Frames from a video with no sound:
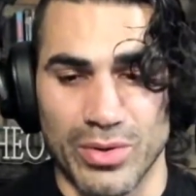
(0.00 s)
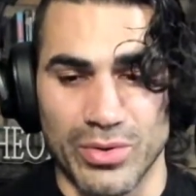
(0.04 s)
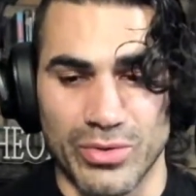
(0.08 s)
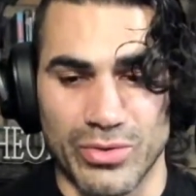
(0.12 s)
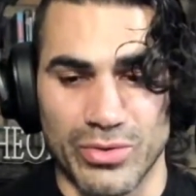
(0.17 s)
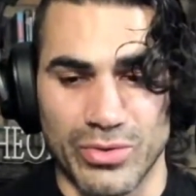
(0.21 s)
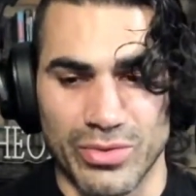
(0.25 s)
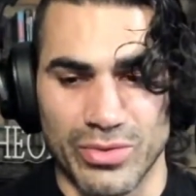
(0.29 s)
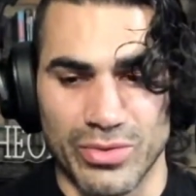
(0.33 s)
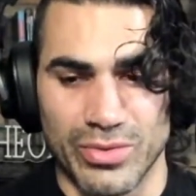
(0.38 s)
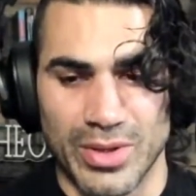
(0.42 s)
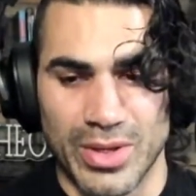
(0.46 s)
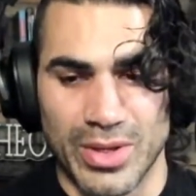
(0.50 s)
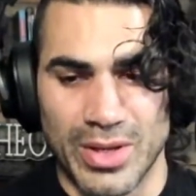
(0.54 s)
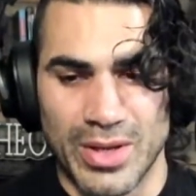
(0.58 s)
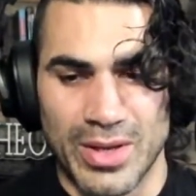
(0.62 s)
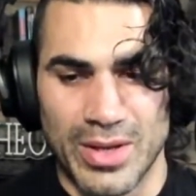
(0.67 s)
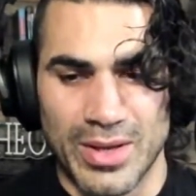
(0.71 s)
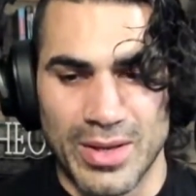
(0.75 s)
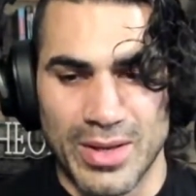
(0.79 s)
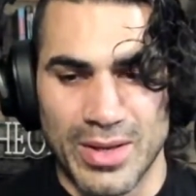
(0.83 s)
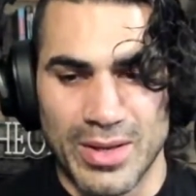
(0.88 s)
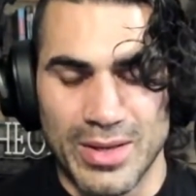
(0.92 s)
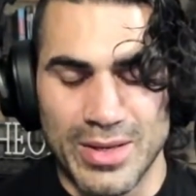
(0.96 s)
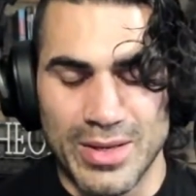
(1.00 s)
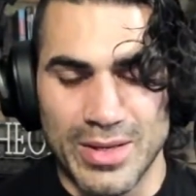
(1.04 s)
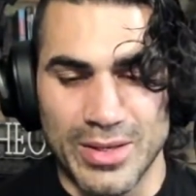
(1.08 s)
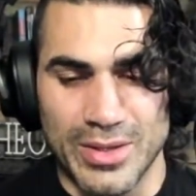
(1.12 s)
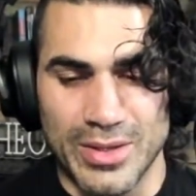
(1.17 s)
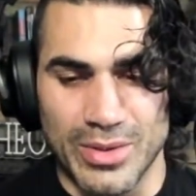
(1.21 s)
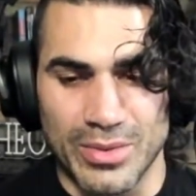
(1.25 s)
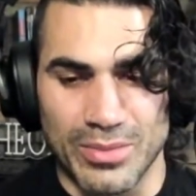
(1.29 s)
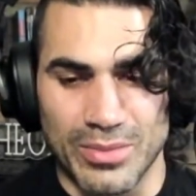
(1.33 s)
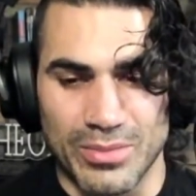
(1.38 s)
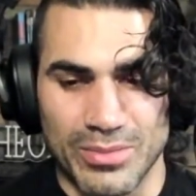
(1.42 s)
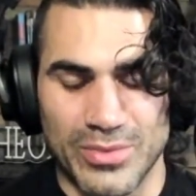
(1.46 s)
just,
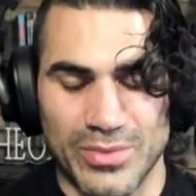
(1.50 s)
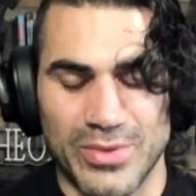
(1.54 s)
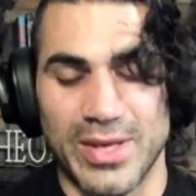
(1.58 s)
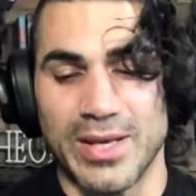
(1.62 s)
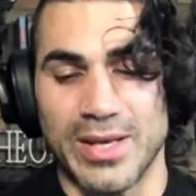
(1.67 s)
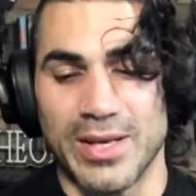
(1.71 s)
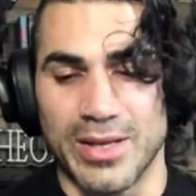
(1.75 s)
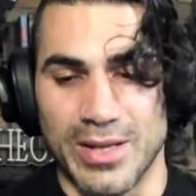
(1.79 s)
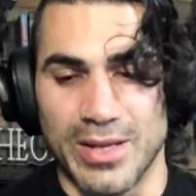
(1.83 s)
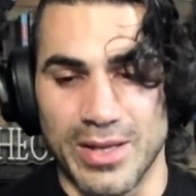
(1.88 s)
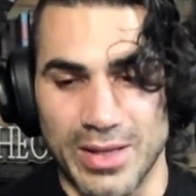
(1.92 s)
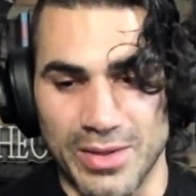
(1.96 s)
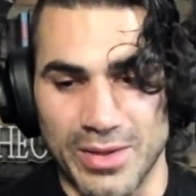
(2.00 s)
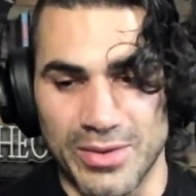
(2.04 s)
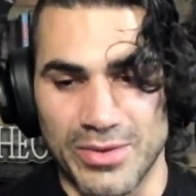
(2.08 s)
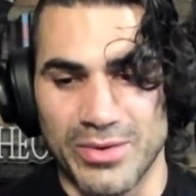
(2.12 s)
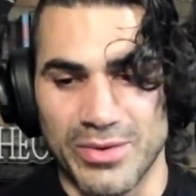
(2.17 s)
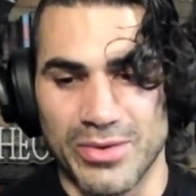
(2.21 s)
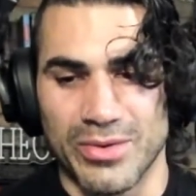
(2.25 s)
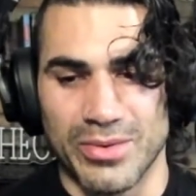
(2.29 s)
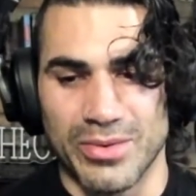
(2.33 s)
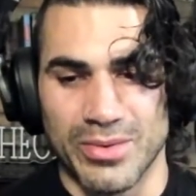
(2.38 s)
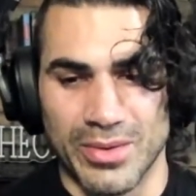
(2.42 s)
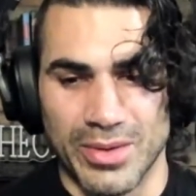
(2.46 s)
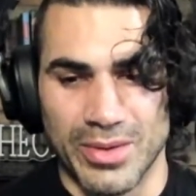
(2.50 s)
taking hits.